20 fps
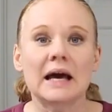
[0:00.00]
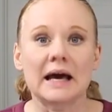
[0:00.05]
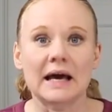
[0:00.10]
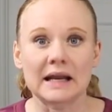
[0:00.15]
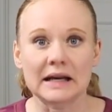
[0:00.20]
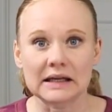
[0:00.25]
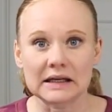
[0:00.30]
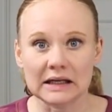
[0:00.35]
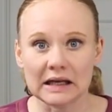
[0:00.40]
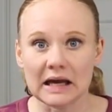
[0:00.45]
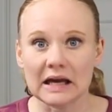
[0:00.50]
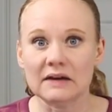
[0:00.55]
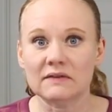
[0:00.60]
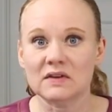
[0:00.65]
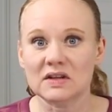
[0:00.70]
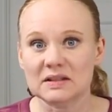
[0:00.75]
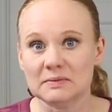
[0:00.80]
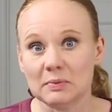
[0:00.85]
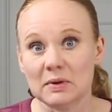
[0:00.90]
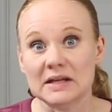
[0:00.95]
And it kind of
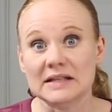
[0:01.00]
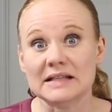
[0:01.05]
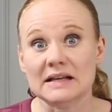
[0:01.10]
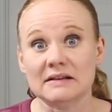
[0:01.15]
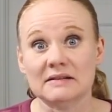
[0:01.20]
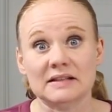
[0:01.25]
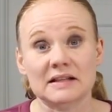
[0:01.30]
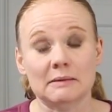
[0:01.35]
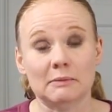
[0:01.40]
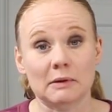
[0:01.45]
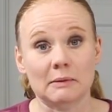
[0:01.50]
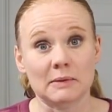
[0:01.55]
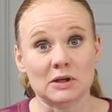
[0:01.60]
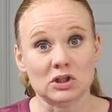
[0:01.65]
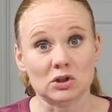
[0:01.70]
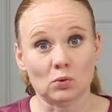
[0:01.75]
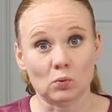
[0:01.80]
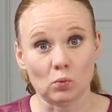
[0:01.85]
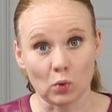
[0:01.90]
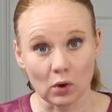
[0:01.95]
explains how
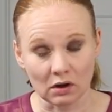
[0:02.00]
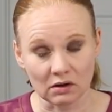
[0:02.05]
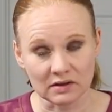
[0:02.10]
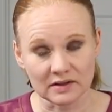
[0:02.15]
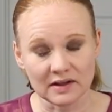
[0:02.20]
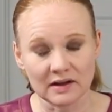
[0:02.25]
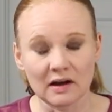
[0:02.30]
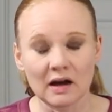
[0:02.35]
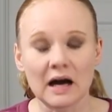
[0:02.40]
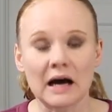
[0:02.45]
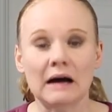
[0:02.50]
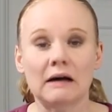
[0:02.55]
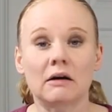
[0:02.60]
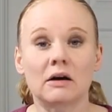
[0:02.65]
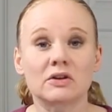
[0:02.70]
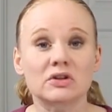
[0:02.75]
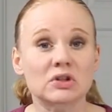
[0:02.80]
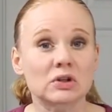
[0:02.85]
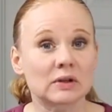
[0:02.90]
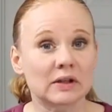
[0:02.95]
sublimation works. I'll
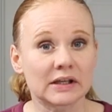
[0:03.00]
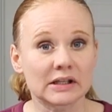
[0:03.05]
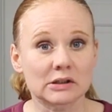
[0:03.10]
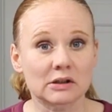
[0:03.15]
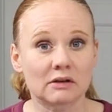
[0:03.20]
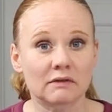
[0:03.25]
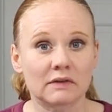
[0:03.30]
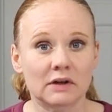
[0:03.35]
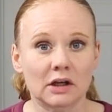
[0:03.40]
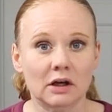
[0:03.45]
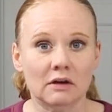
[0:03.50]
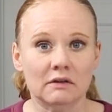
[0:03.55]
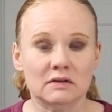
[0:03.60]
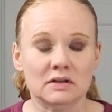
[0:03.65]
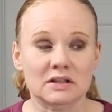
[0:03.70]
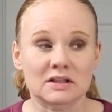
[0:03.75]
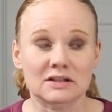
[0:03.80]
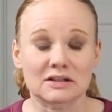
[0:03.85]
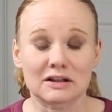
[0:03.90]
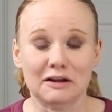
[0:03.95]
also link to a video if
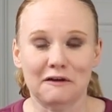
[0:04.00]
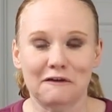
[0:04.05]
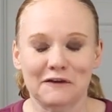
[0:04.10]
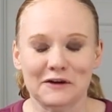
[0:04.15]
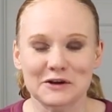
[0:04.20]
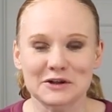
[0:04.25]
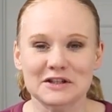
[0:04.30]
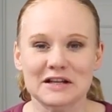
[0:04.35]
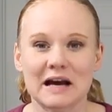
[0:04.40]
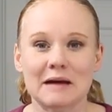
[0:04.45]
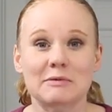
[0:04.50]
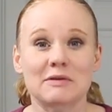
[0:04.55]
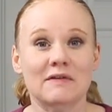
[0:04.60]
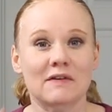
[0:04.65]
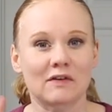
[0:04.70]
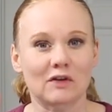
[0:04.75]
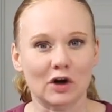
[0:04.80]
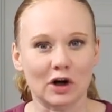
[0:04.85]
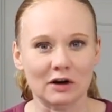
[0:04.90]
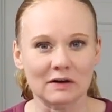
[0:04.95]
this is the first time you've
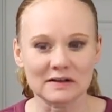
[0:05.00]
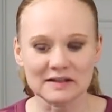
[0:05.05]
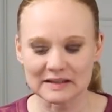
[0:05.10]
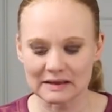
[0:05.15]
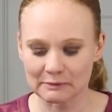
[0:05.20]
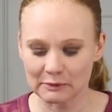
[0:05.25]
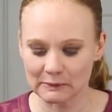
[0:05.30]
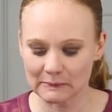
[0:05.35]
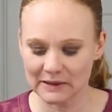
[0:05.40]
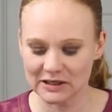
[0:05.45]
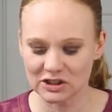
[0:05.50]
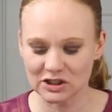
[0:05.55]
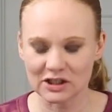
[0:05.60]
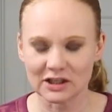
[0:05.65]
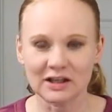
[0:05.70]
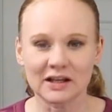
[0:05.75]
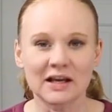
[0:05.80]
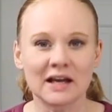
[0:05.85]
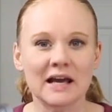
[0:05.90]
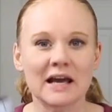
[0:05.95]
ever heard of
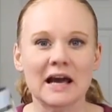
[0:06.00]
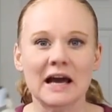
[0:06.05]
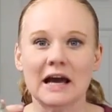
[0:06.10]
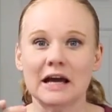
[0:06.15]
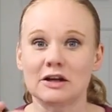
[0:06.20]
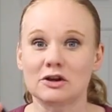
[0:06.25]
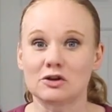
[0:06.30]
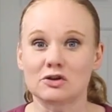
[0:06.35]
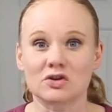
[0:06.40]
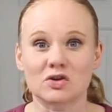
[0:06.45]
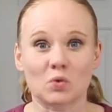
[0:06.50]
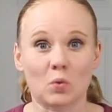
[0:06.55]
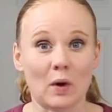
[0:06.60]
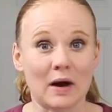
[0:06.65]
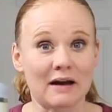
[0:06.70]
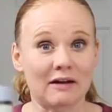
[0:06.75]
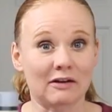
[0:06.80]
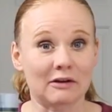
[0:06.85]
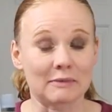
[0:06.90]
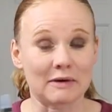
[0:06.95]
sublimation and you're just
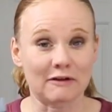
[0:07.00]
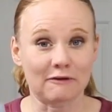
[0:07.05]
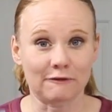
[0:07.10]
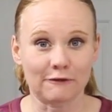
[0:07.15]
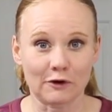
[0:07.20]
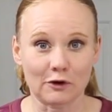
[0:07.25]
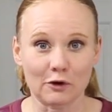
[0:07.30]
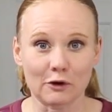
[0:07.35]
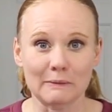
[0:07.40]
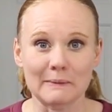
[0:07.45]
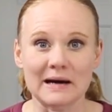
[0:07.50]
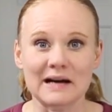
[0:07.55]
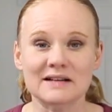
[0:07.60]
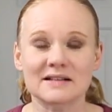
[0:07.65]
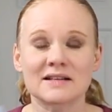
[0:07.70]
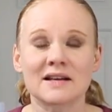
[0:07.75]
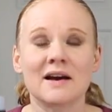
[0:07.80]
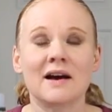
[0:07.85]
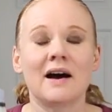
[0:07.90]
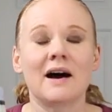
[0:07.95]
wild about photo
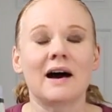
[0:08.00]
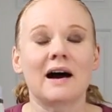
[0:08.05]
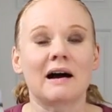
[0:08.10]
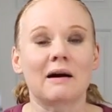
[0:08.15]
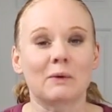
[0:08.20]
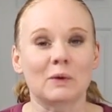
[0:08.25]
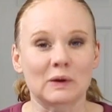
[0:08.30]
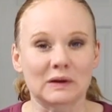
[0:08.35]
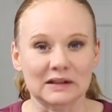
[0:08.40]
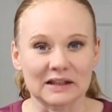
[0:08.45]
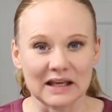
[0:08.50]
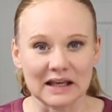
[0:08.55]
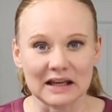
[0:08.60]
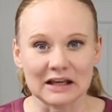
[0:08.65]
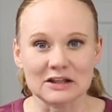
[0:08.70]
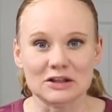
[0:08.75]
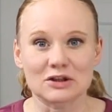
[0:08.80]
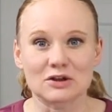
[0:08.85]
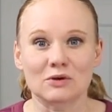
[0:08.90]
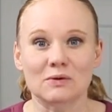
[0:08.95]
mugs. I will
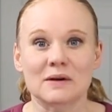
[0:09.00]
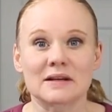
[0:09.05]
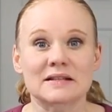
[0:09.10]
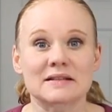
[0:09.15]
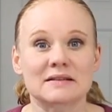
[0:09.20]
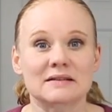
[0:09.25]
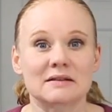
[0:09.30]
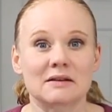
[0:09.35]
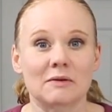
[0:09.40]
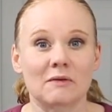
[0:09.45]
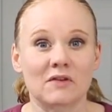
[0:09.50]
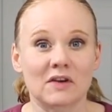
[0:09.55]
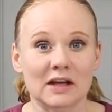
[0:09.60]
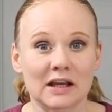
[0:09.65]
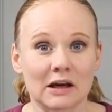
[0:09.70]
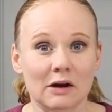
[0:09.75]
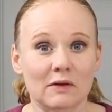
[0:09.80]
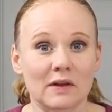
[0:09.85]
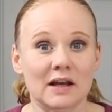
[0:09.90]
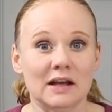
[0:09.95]
link to a
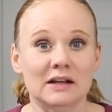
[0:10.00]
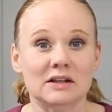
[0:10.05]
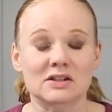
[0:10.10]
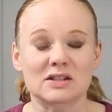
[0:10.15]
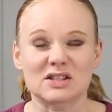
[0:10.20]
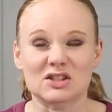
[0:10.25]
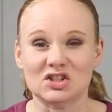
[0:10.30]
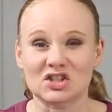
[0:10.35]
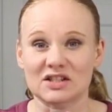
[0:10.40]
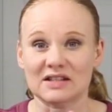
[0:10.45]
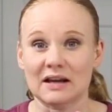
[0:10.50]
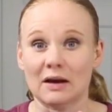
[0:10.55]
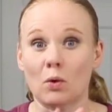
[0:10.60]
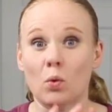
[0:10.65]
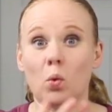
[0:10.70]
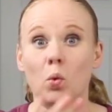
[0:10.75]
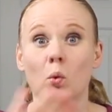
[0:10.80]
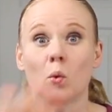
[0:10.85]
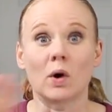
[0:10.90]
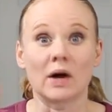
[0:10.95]
video that is just like
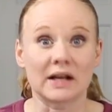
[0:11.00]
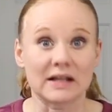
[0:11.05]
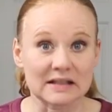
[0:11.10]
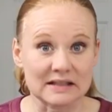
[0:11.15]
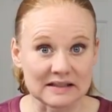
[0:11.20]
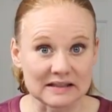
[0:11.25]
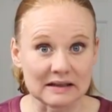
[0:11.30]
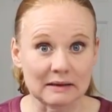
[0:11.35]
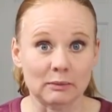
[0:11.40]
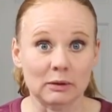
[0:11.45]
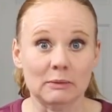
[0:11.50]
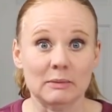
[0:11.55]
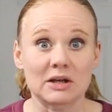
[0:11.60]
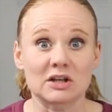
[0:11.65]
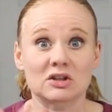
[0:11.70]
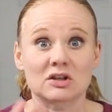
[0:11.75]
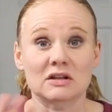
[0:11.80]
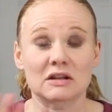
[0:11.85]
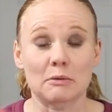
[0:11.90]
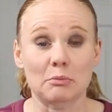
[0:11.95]
what is
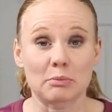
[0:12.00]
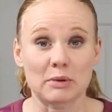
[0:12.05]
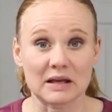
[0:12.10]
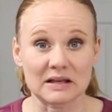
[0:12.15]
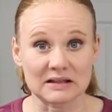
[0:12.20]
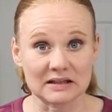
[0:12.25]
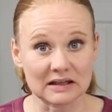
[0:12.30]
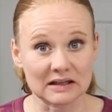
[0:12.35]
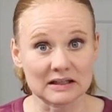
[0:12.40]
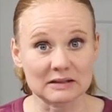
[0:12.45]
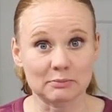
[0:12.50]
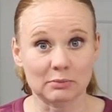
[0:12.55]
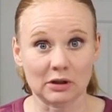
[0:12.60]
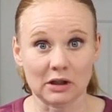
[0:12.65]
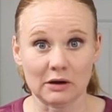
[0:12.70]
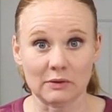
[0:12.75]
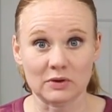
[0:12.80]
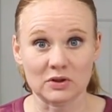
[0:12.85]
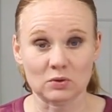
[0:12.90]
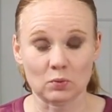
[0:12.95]
sublimation, the basics
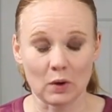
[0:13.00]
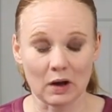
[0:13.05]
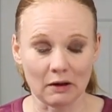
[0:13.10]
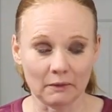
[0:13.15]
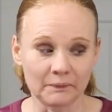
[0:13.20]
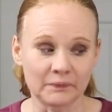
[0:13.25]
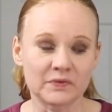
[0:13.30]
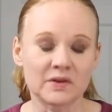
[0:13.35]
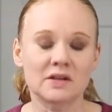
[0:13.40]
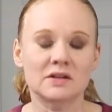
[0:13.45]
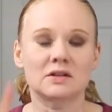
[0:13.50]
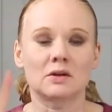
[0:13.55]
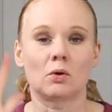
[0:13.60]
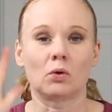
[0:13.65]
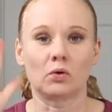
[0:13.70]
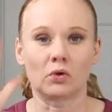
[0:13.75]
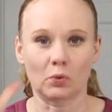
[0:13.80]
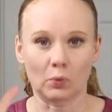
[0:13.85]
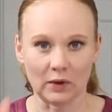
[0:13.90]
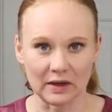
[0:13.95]
below as well.
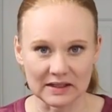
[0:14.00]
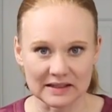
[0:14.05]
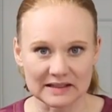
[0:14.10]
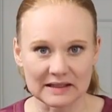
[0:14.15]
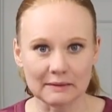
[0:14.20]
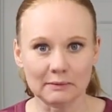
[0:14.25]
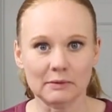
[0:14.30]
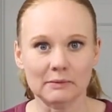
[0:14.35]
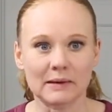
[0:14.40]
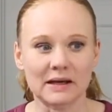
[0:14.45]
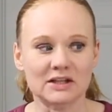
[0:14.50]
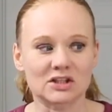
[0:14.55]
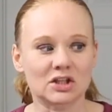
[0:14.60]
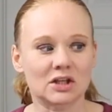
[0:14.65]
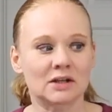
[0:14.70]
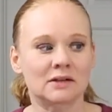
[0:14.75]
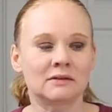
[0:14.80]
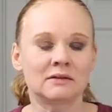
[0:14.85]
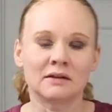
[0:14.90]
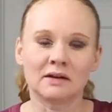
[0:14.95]
So the what is
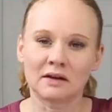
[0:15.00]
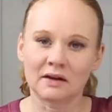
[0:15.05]
sublimation,